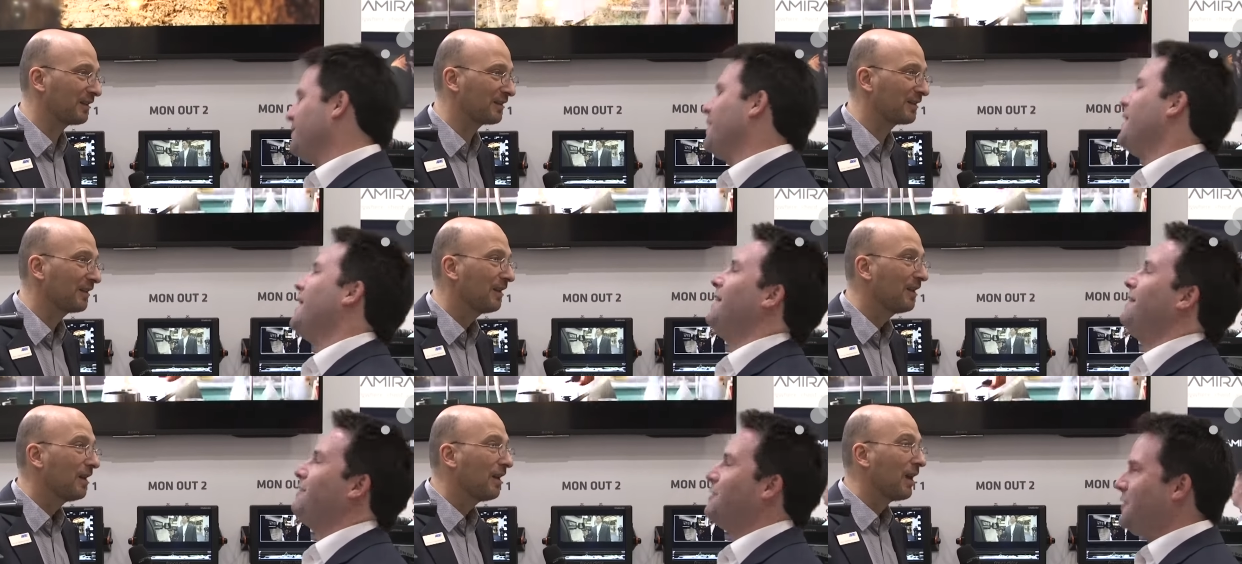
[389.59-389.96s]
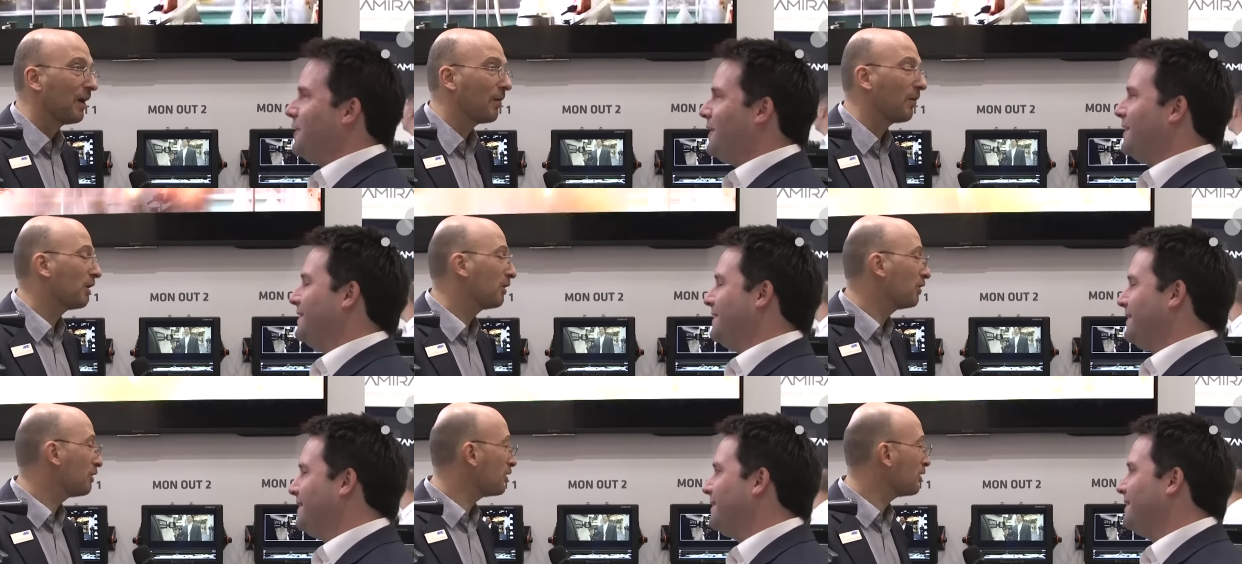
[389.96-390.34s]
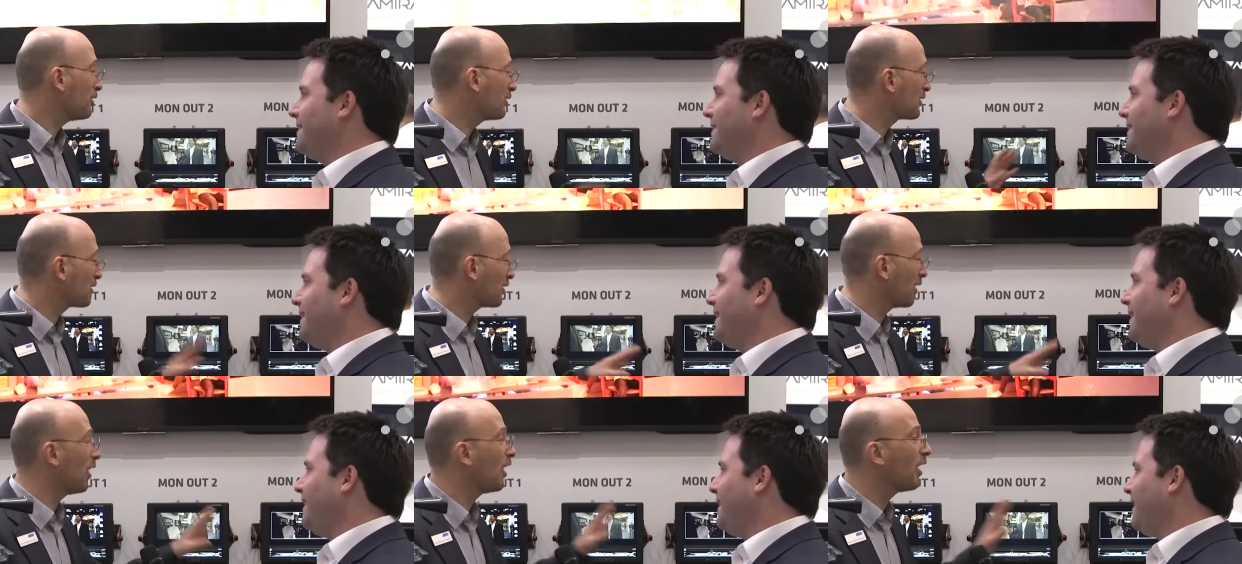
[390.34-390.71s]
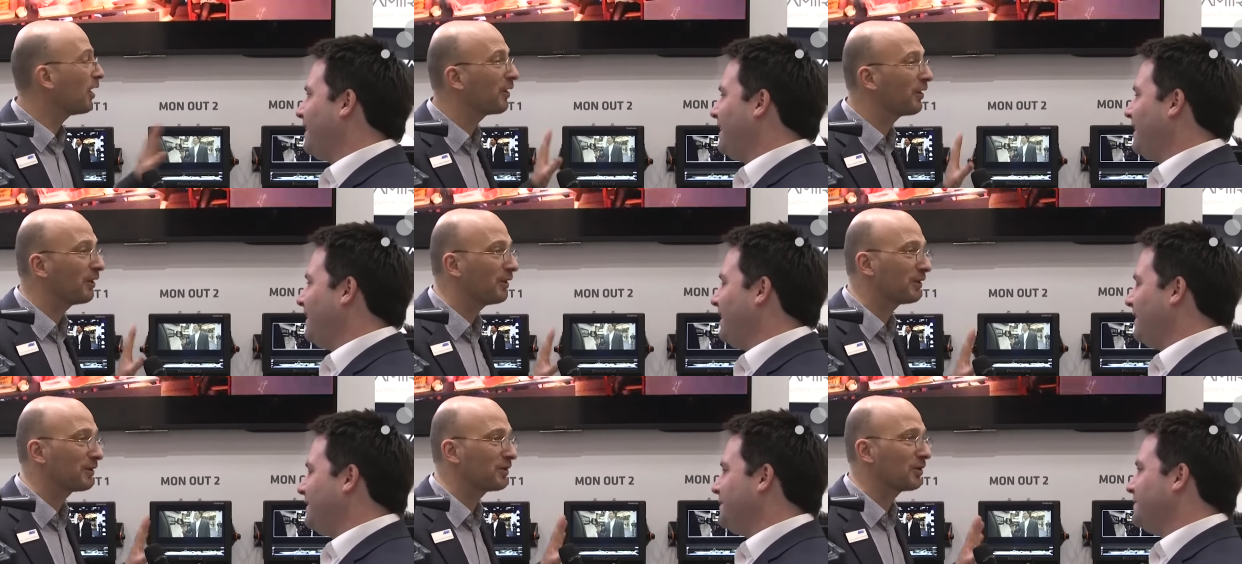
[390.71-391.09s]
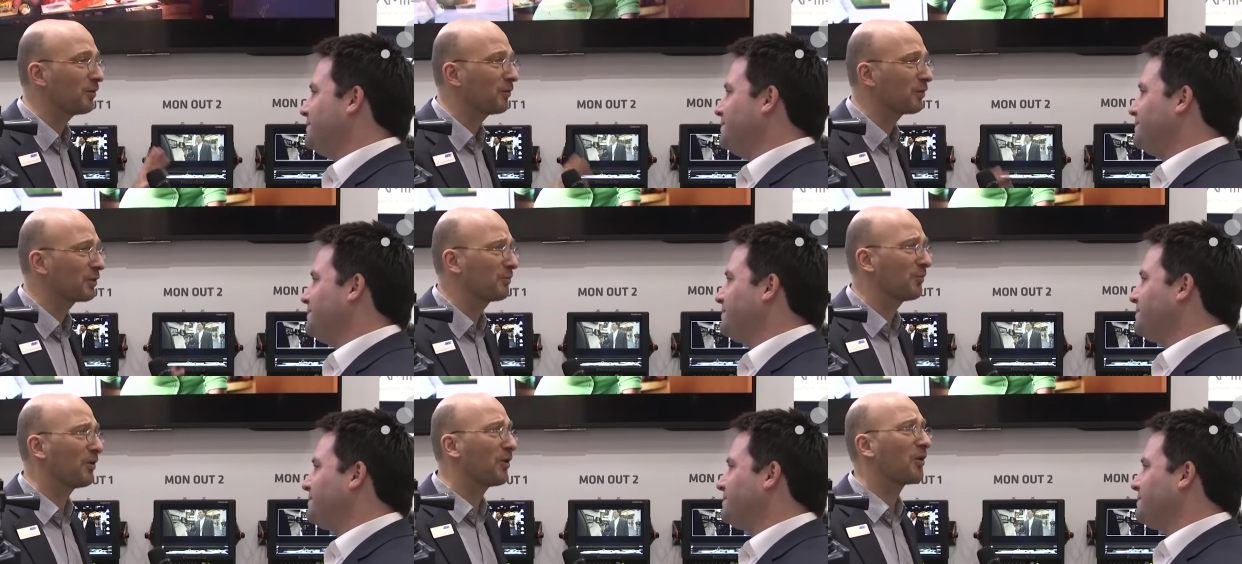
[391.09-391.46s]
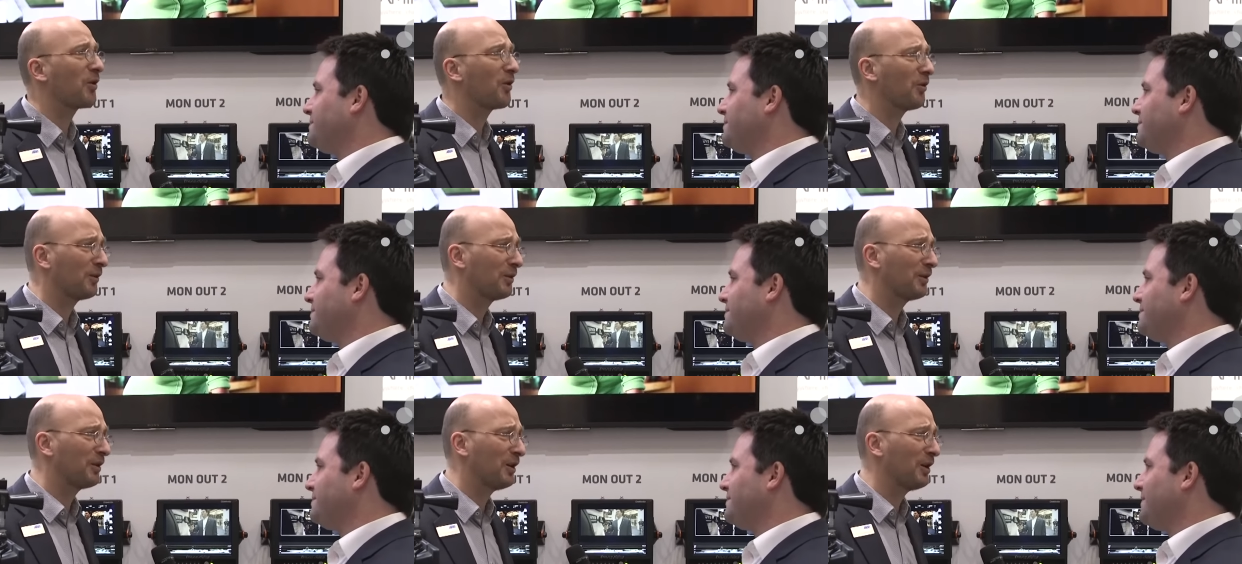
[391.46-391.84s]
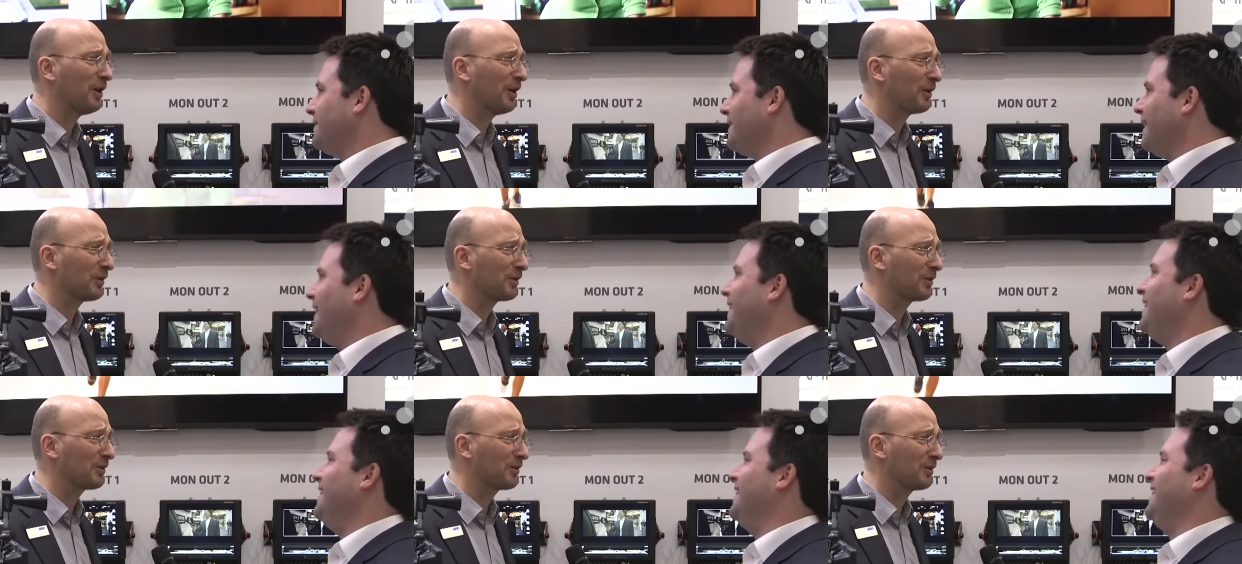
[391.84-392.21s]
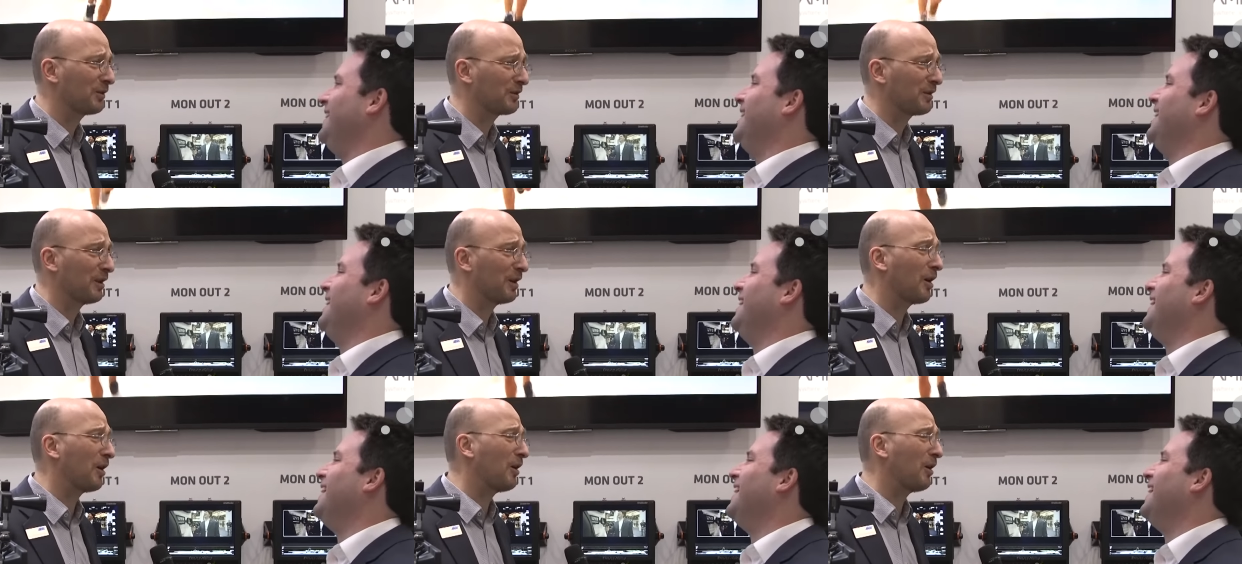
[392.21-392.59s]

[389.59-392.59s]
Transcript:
Speaker 1: Right, and when she saw this, she almost broke out in tears. She's like,